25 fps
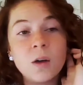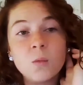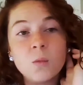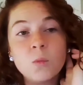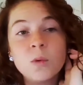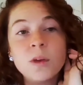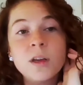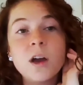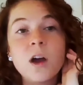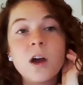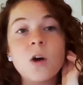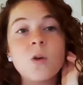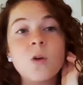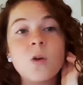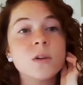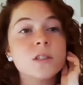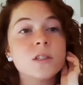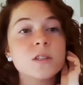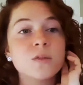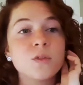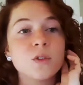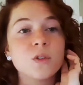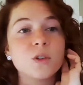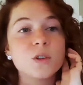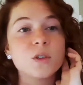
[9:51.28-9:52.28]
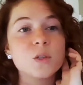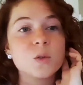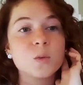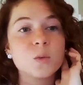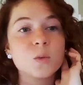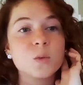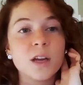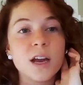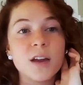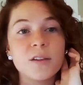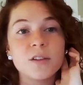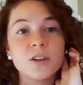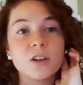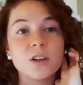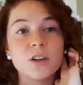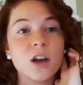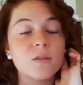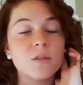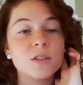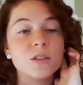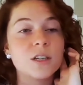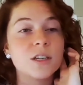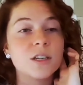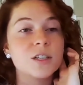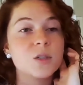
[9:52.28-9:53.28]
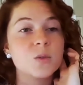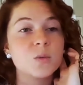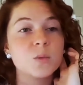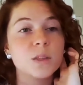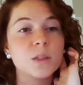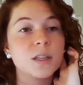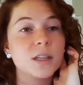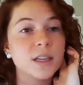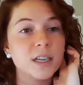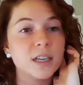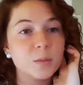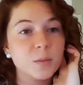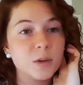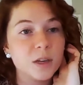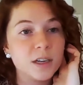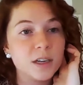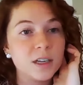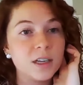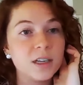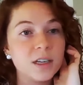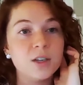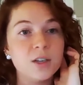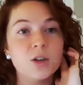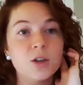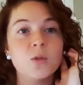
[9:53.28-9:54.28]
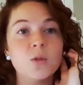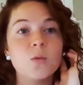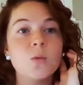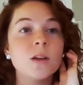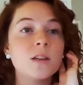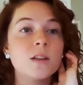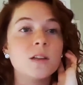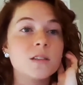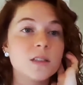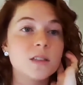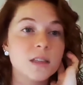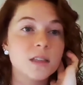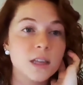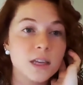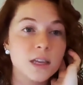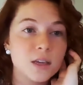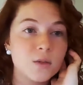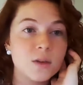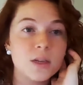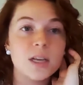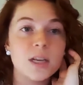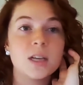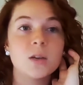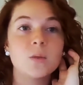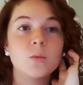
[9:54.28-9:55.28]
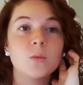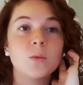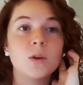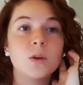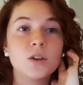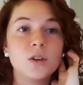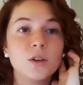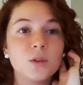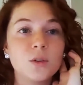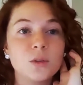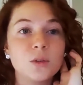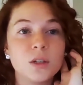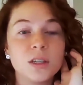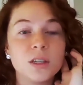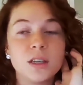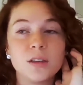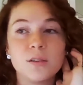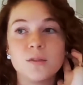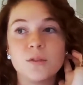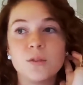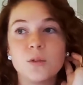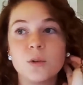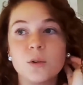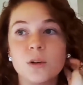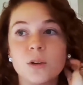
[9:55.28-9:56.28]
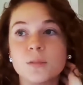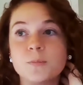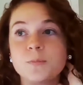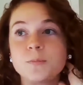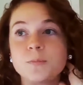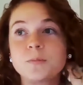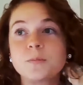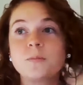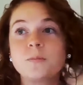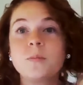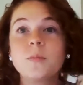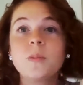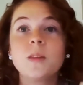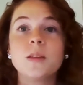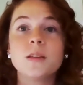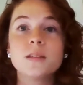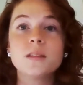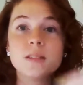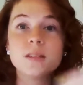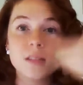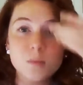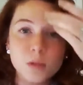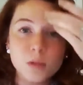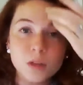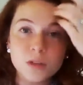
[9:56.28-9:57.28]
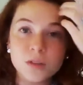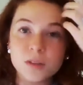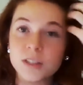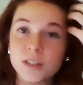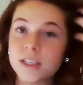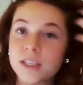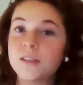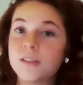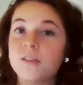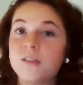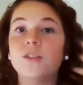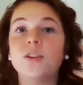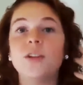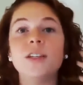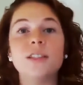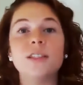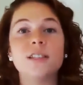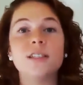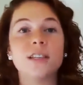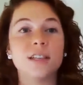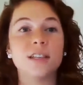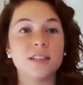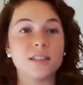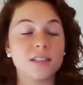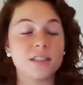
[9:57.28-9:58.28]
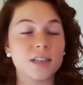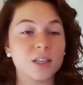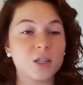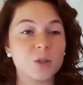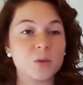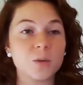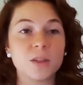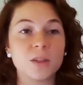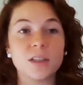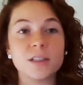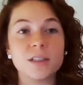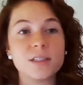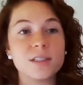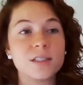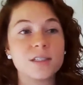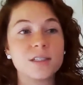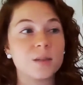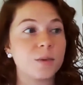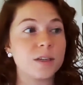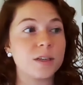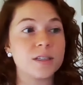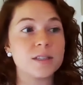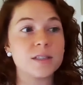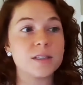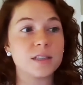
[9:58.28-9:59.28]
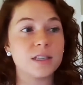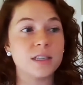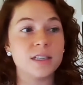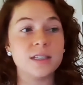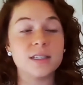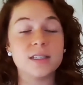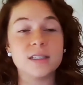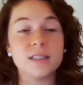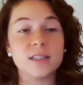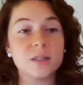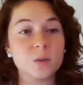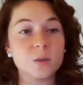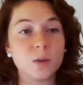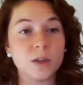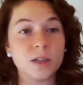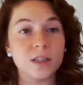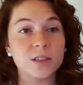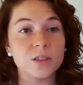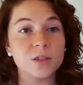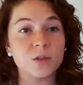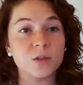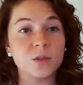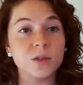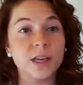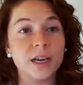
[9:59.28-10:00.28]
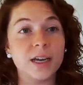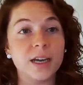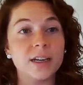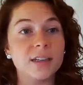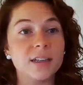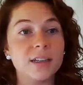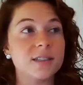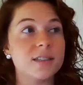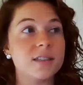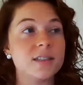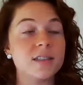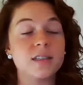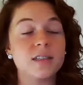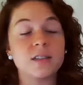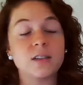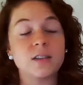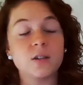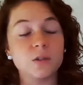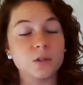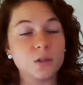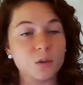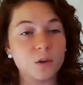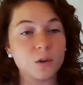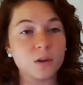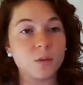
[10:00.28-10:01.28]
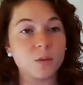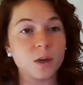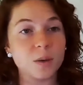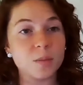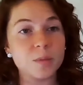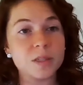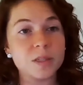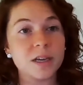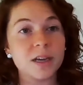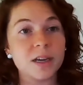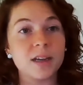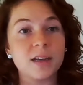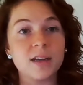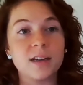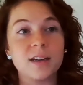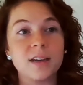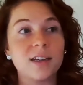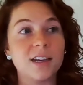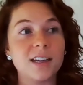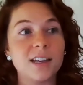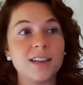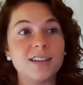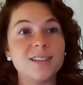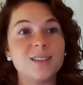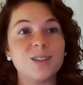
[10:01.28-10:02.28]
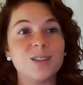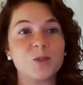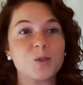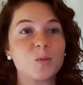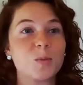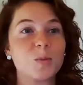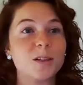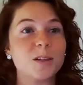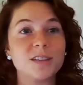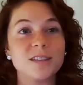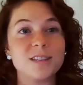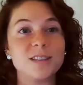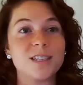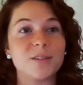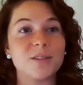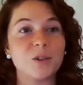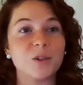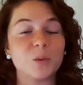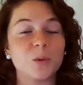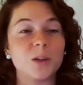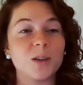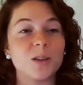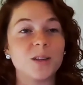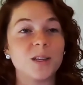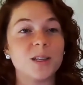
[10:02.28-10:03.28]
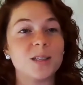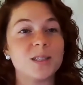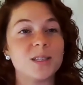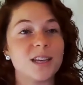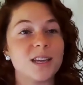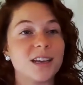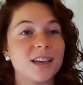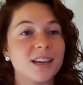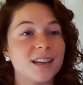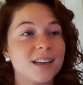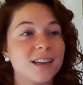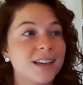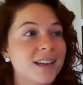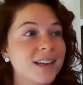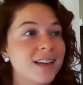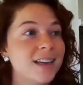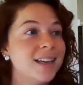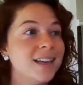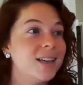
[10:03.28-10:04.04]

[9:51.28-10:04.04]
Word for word: we always first want to have a conversation with anybody. You know, what is it that you need? What are you looking for? Similarly, if you need to get in touch with us, the best, easiest way to do that is to go to our website. Again, there's buttons everywhere that say